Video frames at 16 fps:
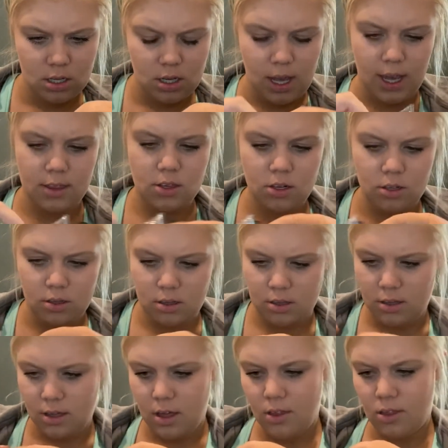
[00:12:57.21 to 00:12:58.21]
and
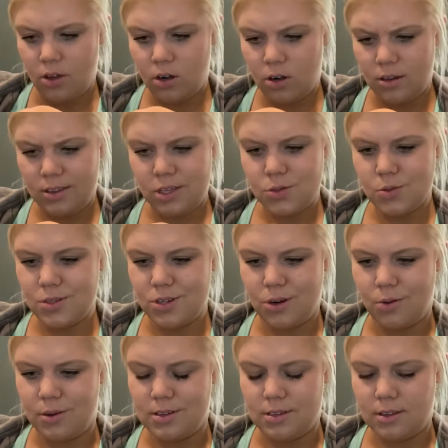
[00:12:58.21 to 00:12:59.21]
these ones are
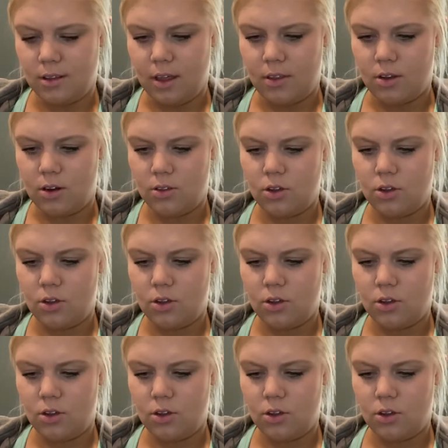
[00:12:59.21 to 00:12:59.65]
always leather.